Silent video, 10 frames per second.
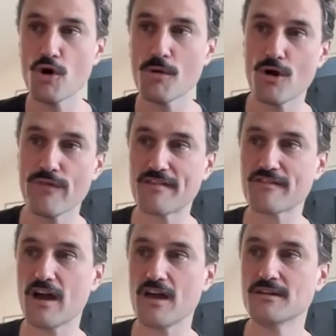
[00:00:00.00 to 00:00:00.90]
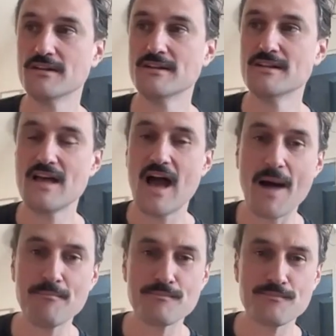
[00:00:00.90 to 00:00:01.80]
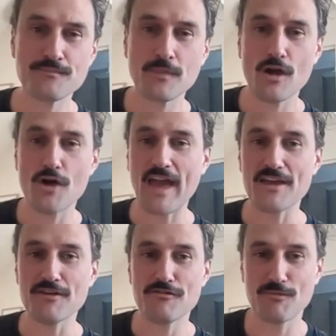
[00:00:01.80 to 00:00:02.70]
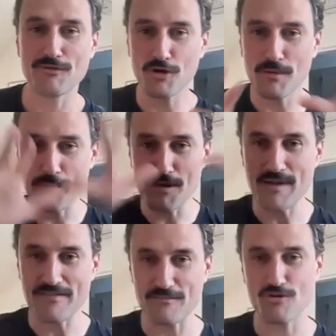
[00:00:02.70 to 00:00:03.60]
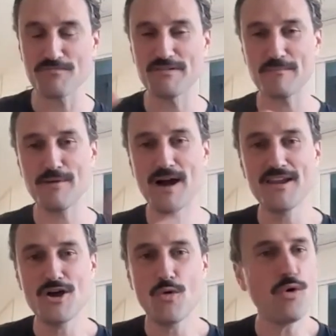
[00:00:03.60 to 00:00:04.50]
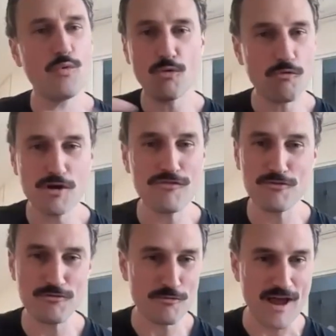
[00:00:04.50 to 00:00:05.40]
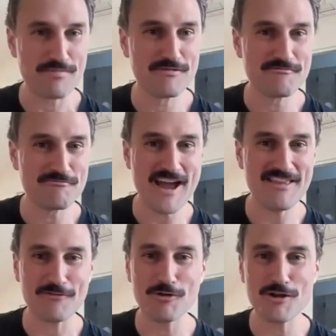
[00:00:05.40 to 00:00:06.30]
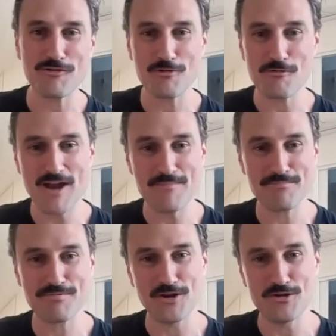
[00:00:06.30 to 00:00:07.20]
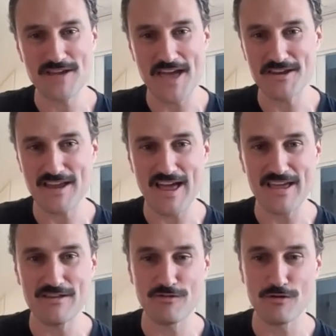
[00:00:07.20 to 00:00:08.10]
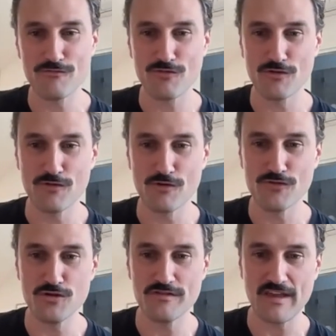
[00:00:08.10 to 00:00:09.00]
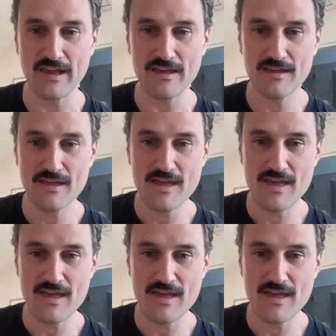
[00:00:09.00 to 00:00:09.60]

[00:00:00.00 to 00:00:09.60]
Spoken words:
more and more on that side. Okay, so we're talking a bit about the prospecting part. What if you were a rep? Right? Like, what if you're a rep, day to day, sort of using